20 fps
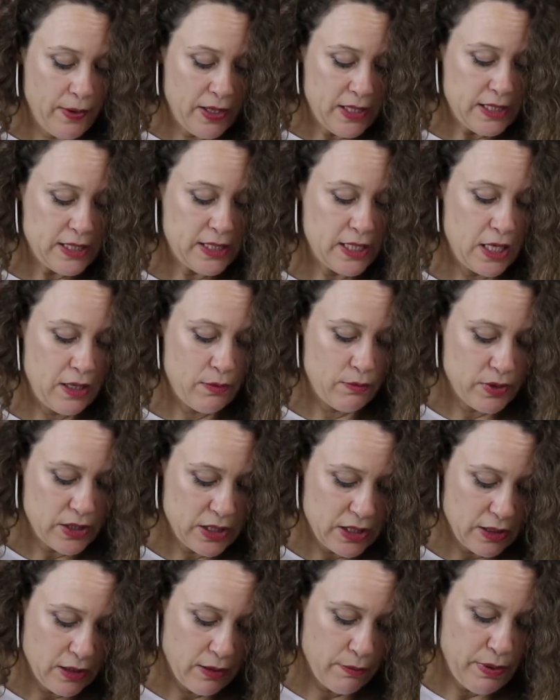It
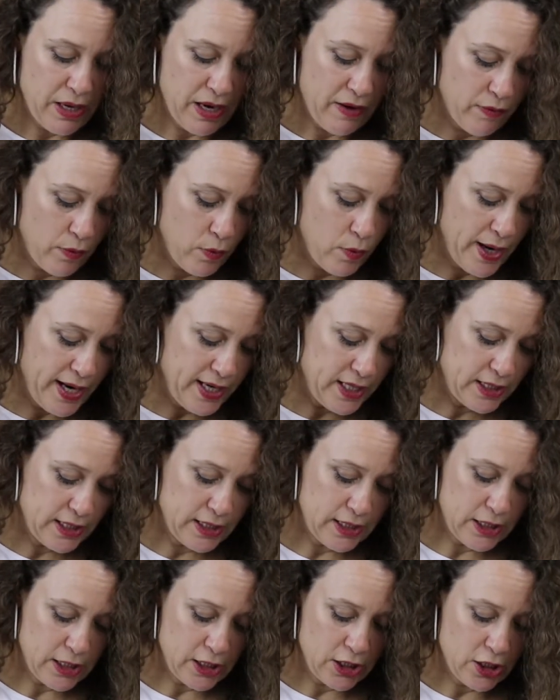seems a bit of a
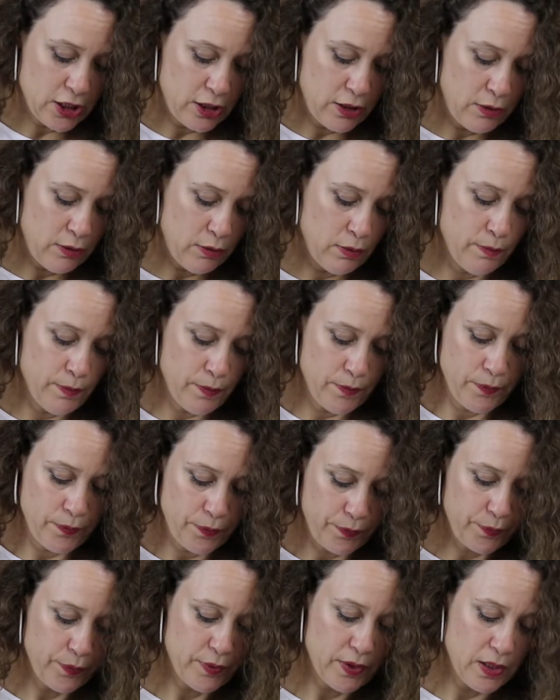waste to
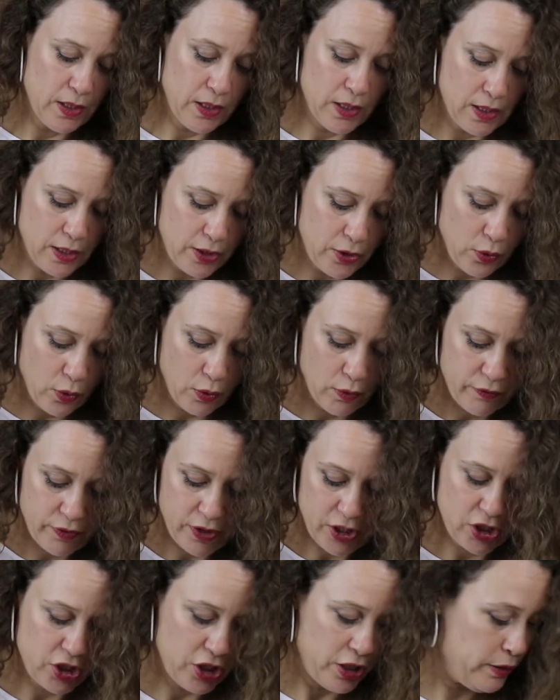not
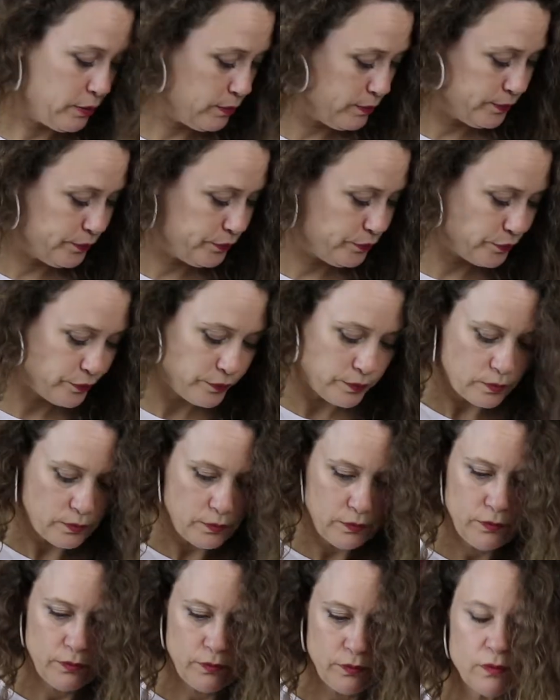finish it.
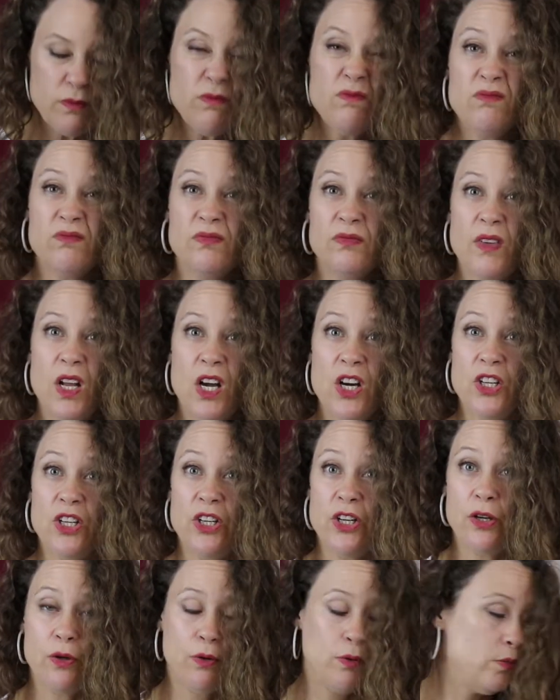I
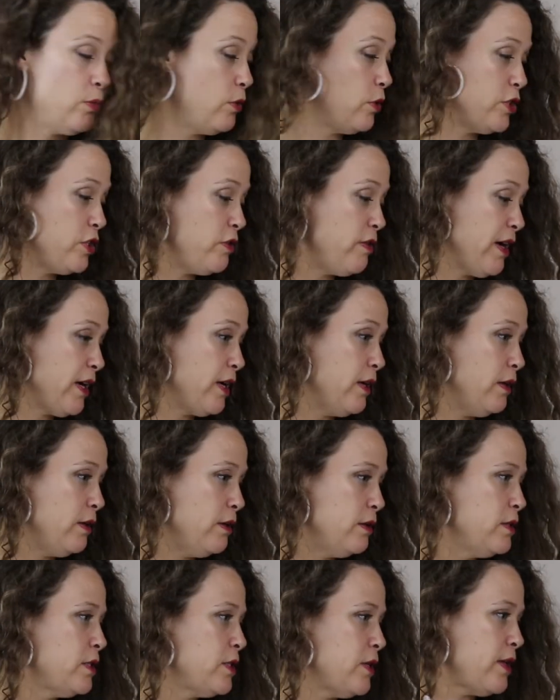don't know. What do you reckon?
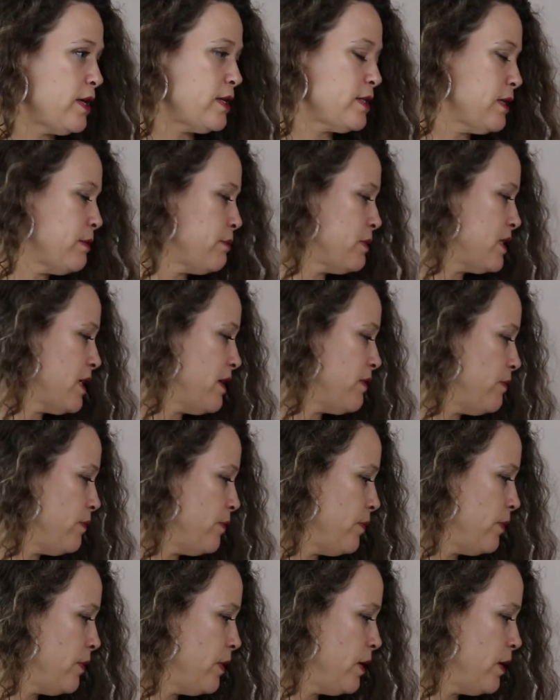So that's number 7.